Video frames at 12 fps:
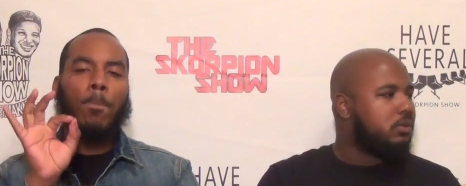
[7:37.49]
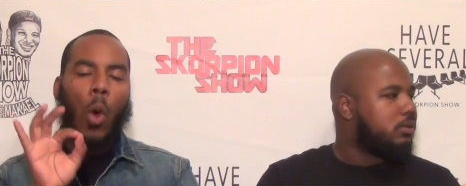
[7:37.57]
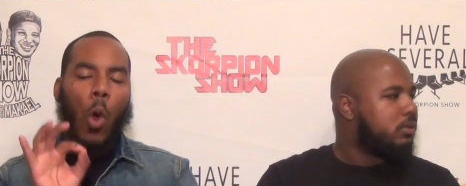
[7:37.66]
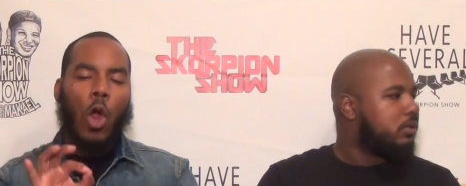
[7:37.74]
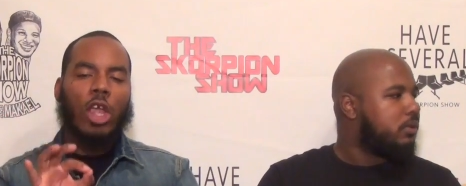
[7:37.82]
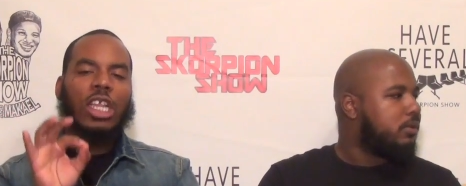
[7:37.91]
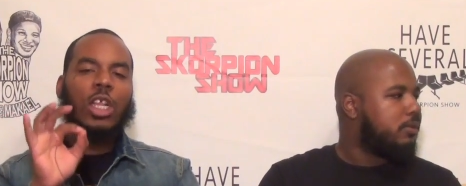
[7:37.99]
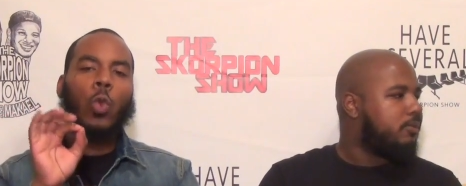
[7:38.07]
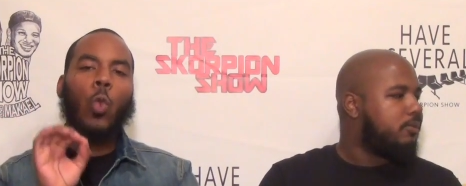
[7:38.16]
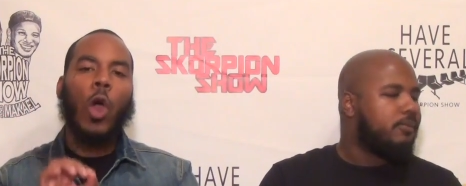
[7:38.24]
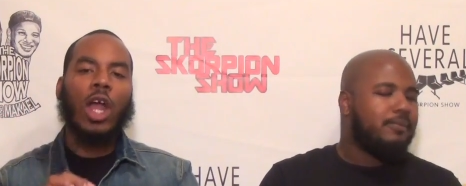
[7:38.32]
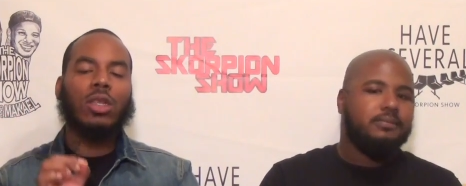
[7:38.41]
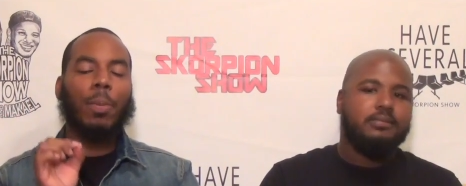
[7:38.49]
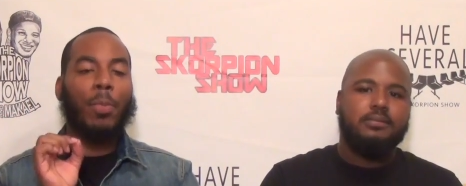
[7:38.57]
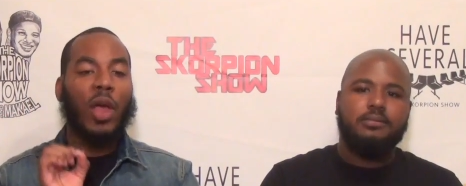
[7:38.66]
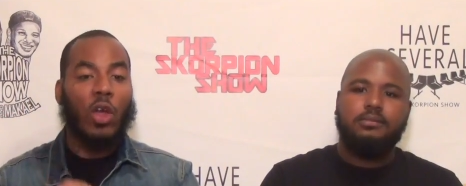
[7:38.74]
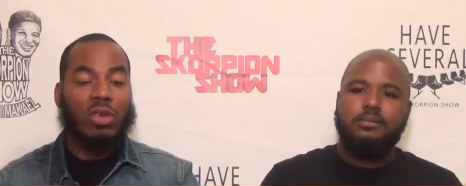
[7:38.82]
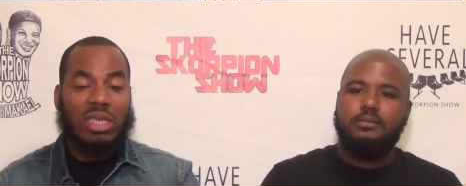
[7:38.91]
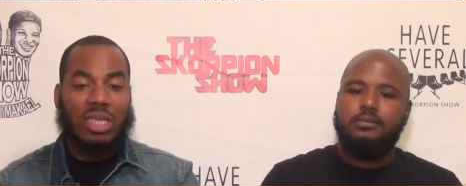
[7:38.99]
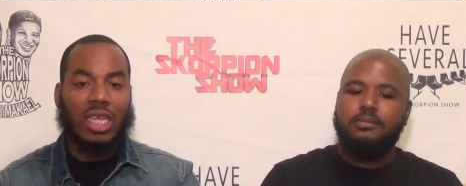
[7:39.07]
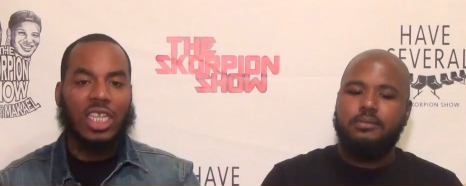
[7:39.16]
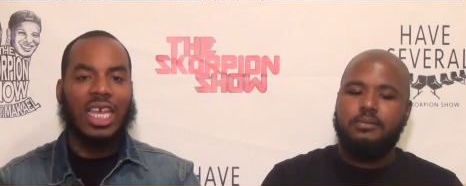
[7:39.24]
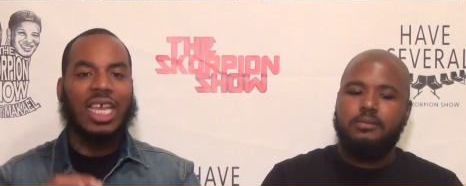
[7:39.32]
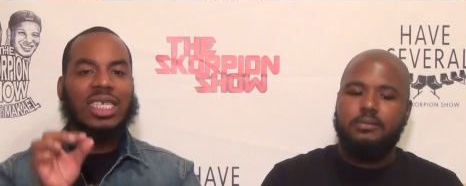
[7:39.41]
Speaker 1: more than one
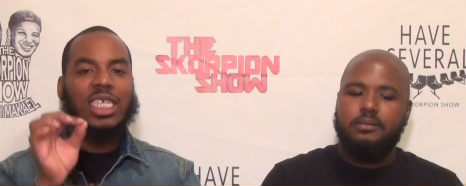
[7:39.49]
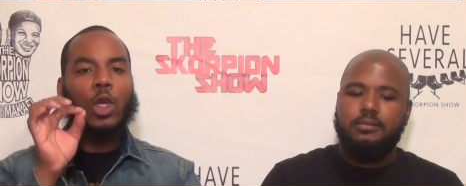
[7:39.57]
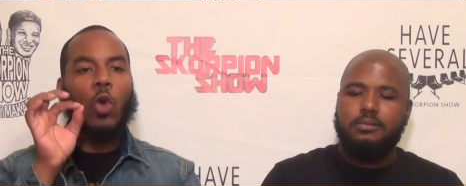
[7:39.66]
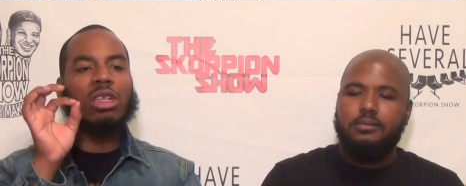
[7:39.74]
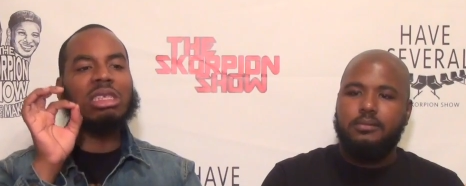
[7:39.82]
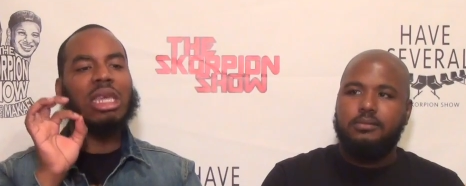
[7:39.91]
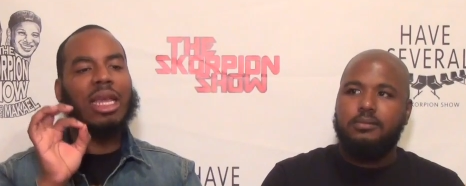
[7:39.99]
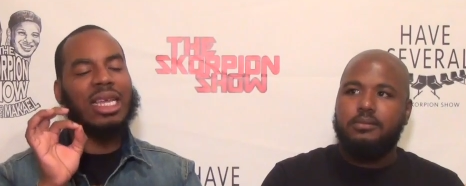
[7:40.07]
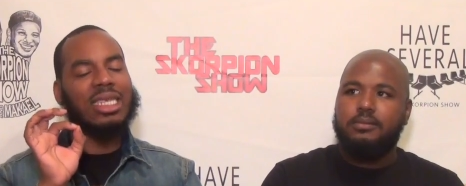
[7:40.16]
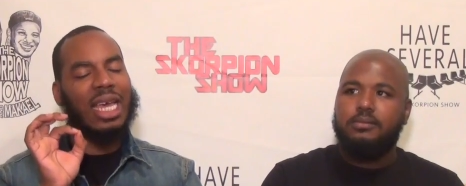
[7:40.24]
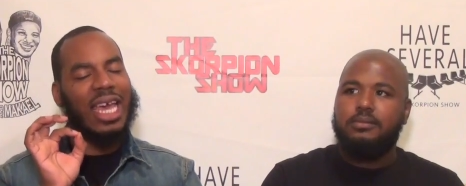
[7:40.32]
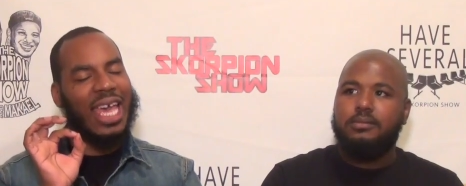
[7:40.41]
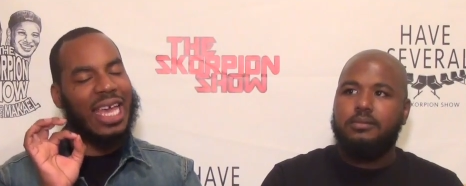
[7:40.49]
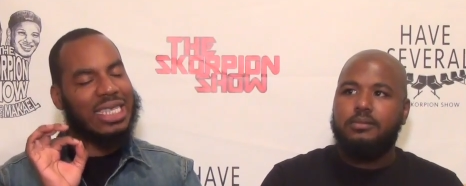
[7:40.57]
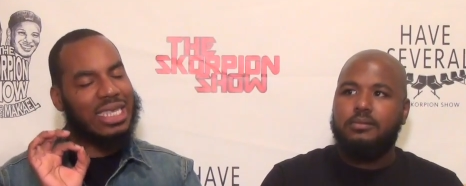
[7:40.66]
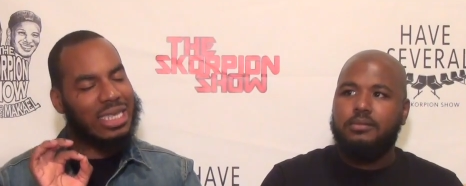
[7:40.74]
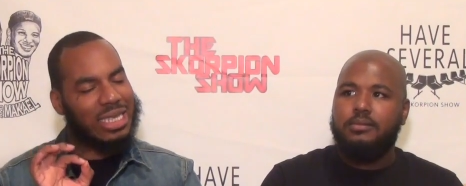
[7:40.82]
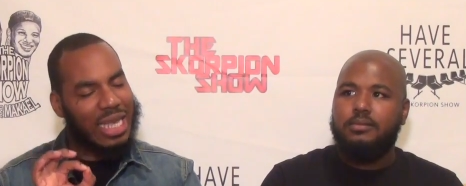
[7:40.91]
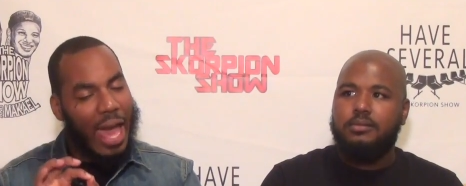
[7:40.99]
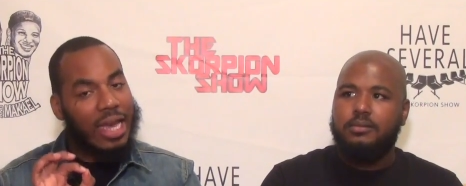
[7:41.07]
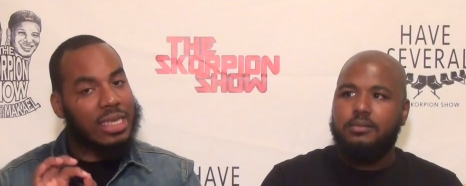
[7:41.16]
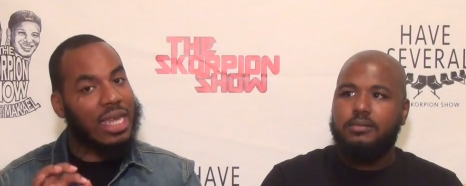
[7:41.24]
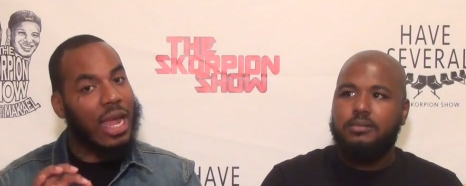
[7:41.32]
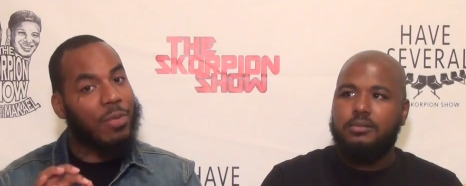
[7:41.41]
person isn't going to say the
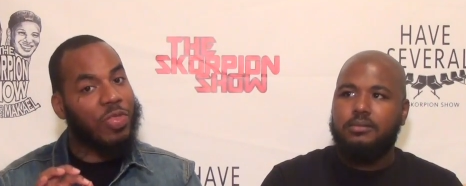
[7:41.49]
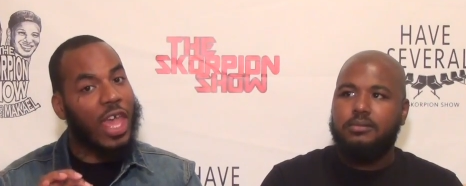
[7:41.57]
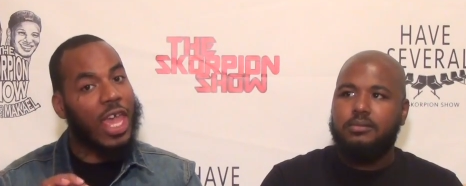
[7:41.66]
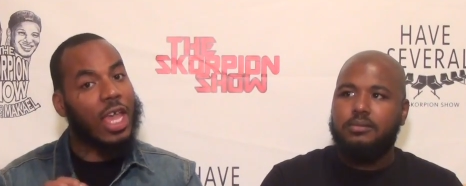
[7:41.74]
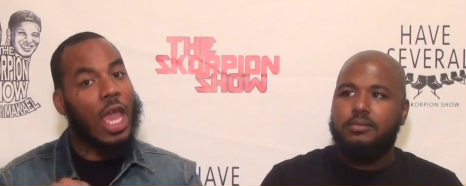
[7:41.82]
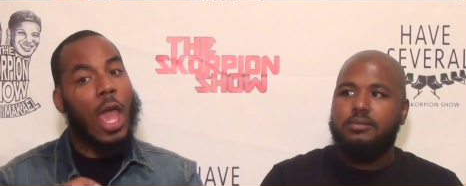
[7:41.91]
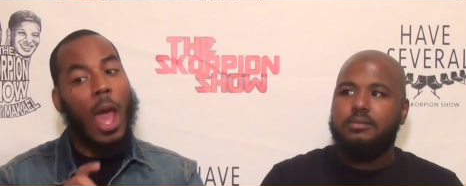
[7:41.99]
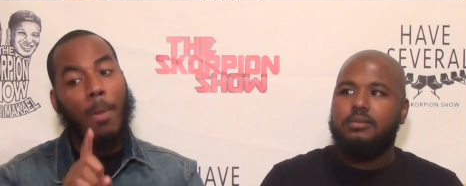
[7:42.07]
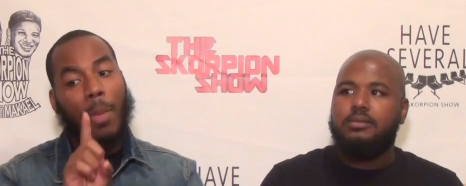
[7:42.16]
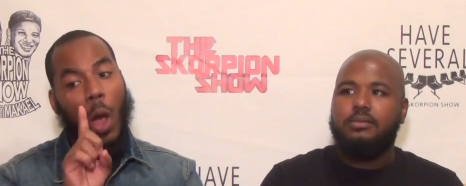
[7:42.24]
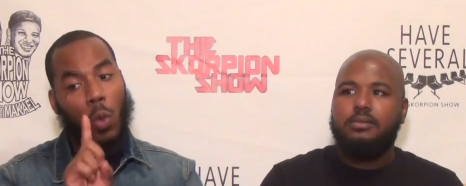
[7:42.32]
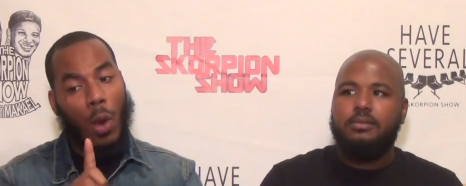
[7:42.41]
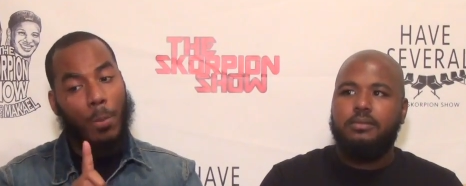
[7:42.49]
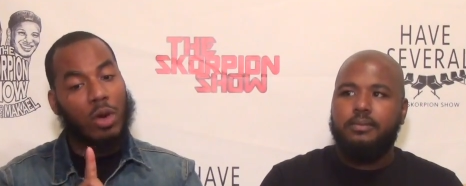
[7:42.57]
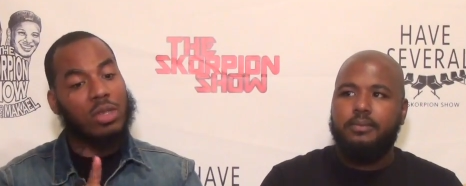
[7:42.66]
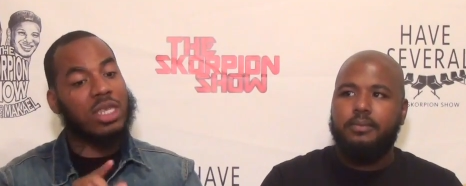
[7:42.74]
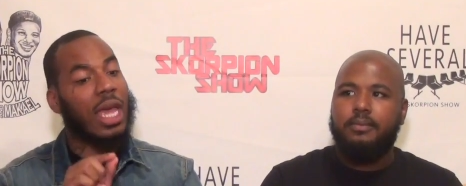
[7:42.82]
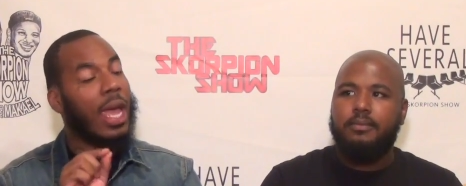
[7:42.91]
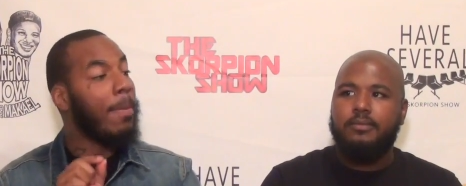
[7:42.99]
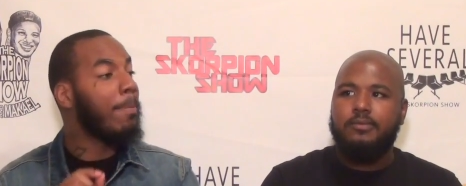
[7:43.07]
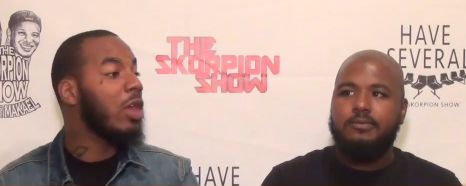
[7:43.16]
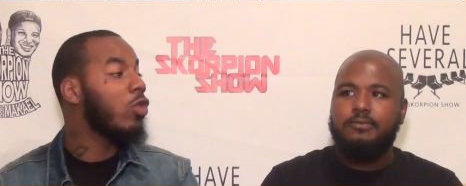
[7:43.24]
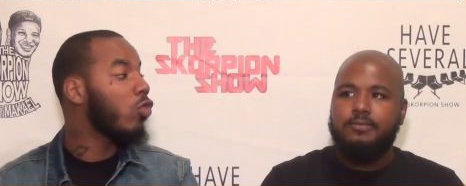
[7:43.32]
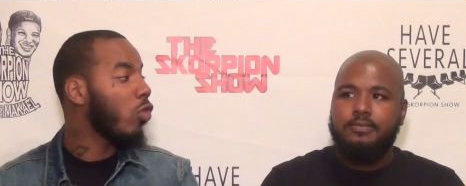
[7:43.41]
exact same thing about one person
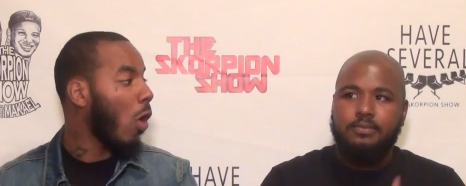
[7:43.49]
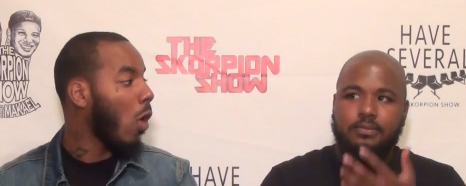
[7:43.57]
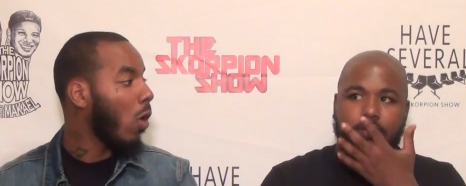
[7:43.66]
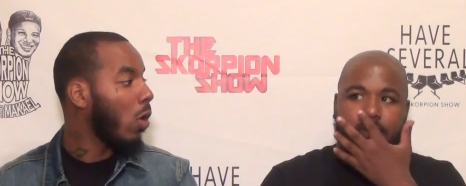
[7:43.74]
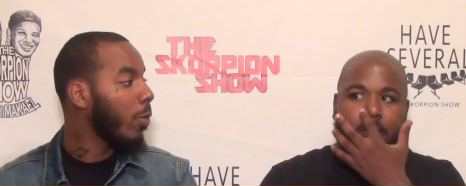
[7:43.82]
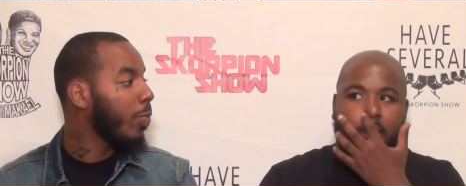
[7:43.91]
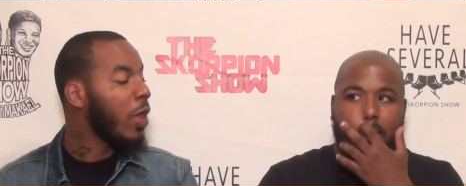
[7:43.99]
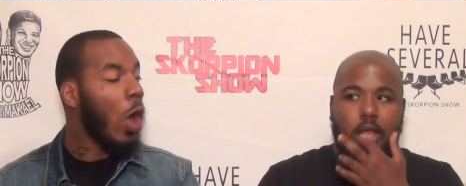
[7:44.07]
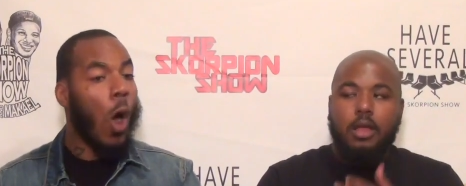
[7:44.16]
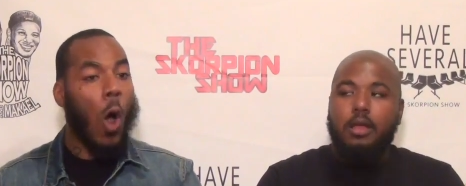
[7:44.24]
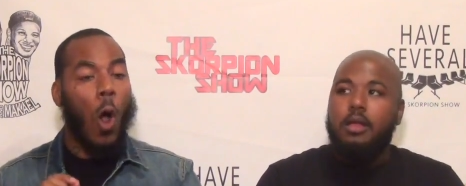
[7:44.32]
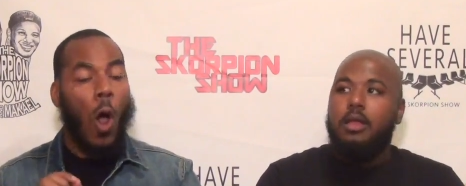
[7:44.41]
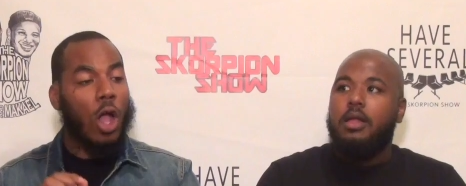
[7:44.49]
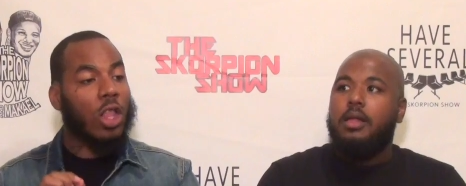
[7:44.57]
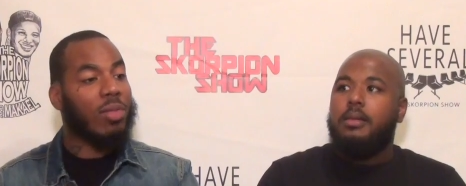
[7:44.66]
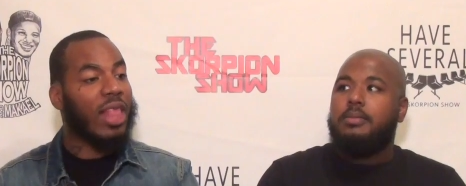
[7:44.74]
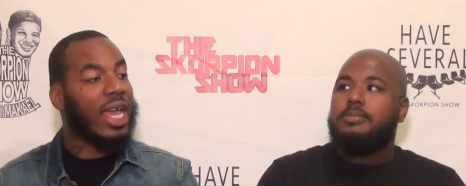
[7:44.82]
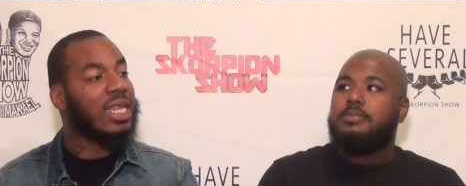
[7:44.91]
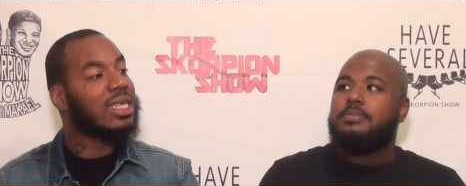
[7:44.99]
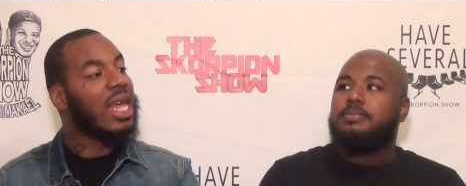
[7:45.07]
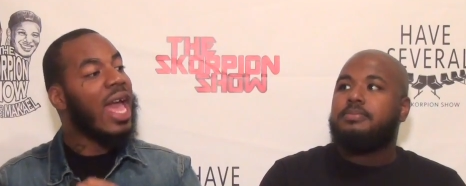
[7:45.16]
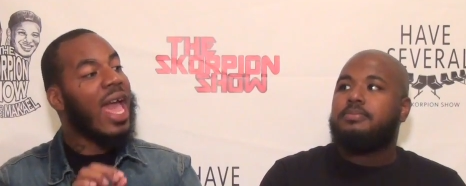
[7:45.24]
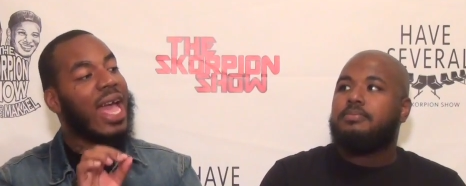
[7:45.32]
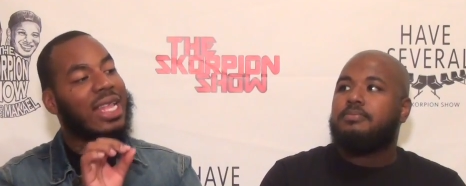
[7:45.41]
and be wrong. All them
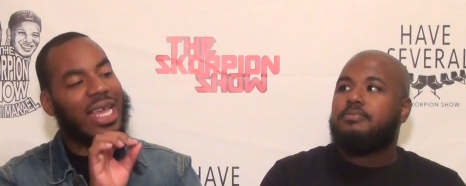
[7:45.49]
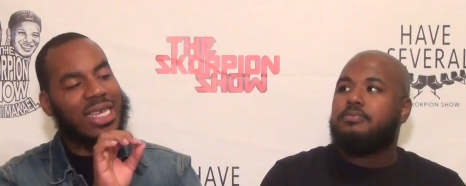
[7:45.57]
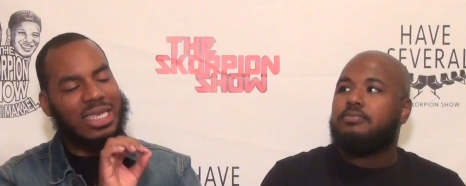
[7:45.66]
ladies had the